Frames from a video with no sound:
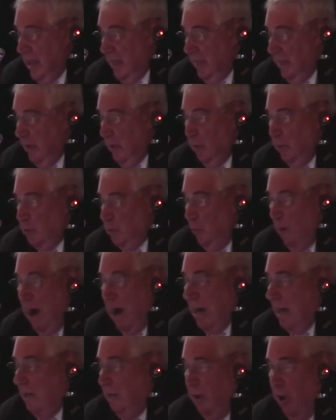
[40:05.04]
There was
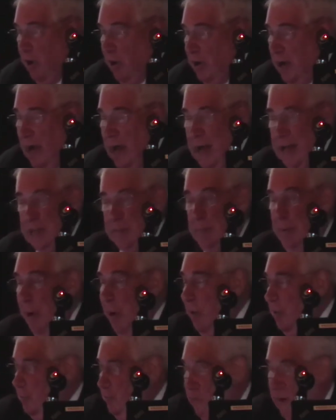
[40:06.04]
writing of all kinds,
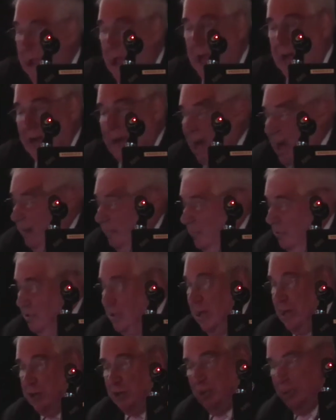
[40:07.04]
poetry and novels
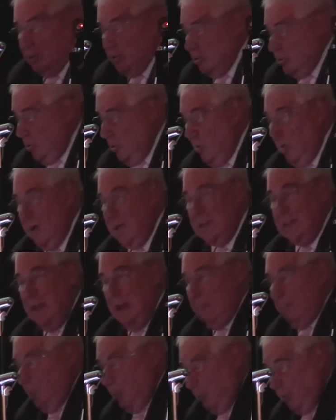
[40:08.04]
and short stories
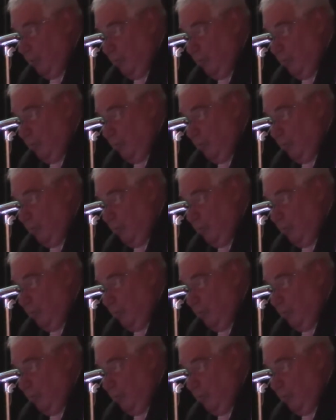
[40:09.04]
and book